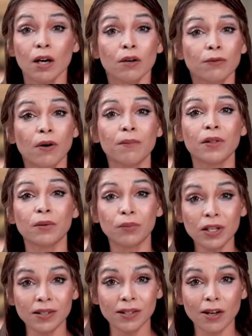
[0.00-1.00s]
from the
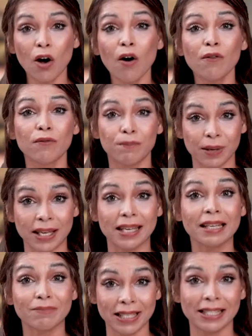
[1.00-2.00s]
risk of
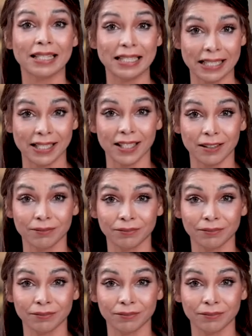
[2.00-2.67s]
being misleading.